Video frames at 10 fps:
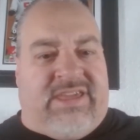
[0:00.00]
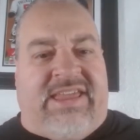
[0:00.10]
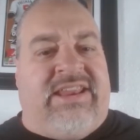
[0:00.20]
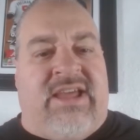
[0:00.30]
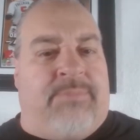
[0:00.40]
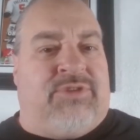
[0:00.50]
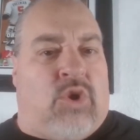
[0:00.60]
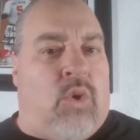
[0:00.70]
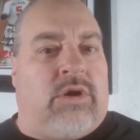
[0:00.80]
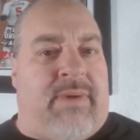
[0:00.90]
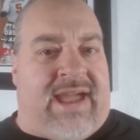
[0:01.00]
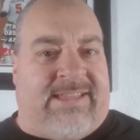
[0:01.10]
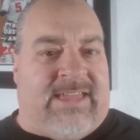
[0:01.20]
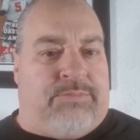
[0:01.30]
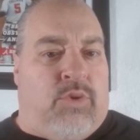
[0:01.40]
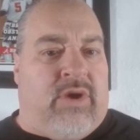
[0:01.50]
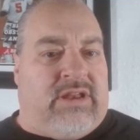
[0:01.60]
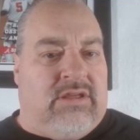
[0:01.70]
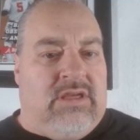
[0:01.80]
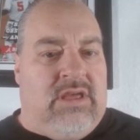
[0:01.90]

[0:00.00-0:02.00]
eating up the quarterback at that point.